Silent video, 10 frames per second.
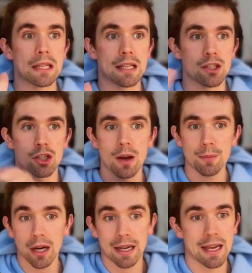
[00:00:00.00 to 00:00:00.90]
leads, so I'm
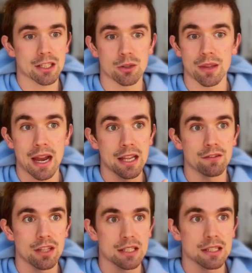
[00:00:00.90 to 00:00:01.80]
not connected with any
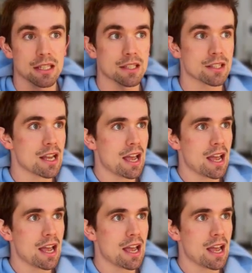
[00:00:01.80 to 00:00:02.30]
of these leads.